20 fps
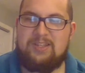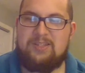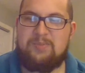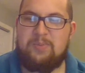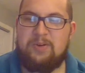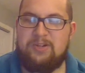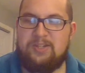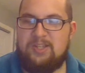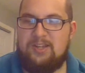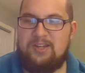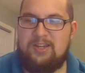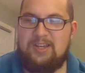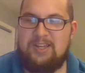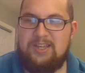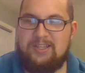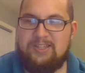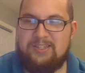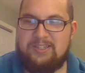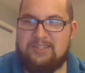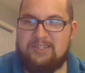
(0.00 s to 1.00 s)
person
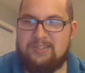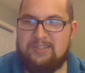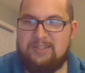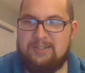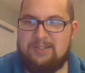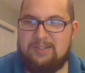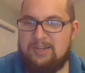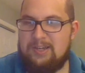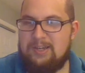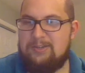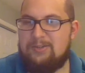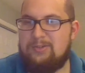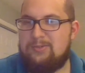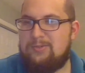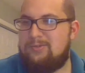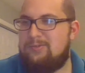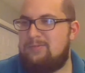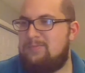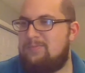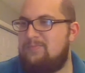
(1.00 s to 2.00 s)
is
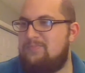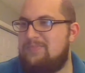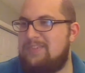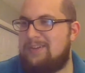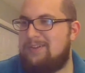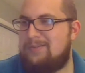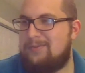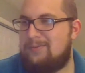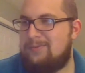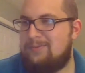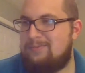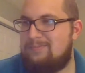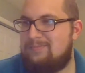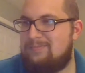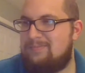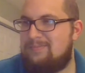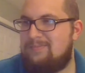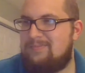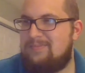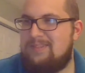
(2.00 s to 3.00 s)

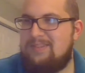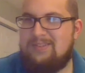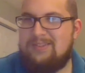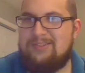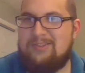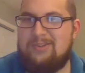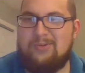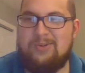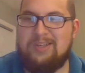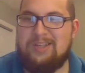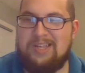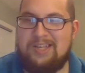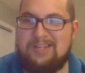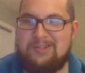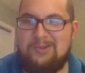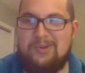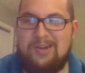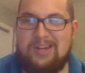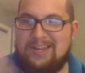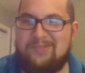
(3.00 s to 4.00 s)

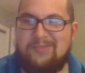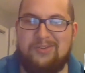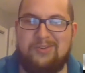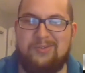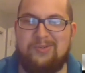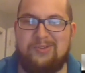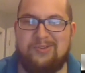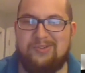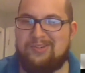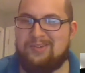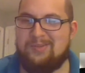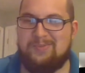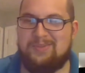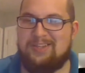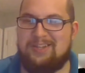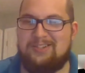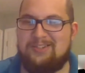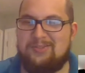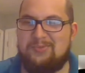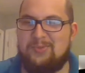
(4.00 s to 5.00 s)
tootling a flute or some
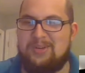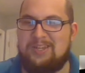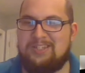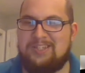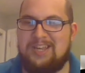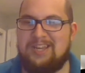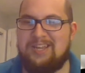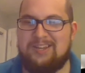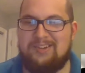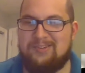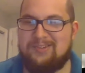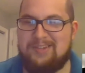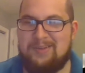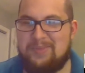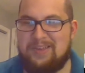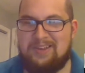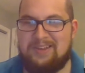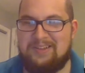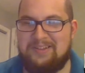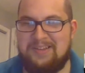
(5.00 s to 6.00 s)
such when he's naked or
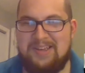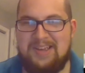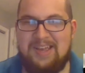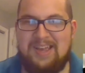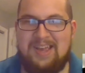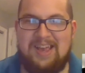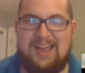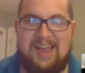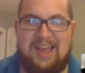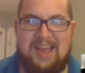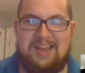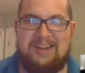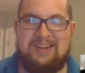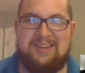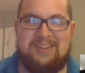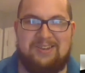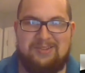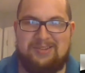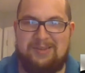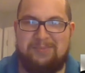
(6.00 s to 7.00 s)
something, and
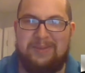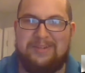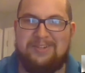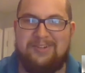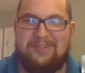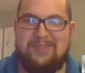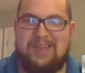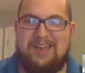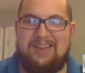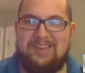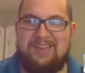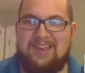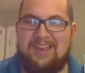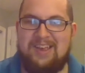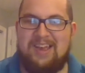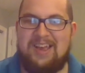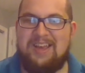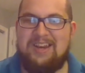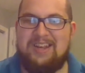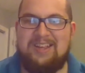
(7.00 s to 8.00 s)
you see a picture of that,
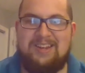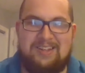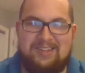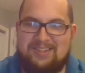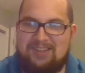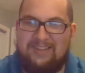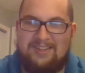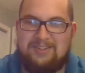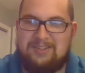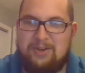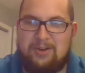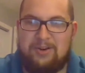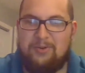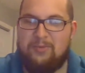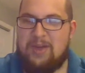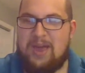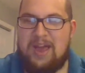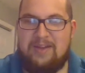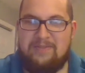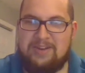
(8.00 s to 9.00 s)
and there's no
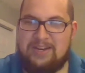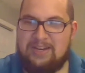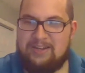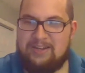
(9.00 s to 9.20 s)
gravity to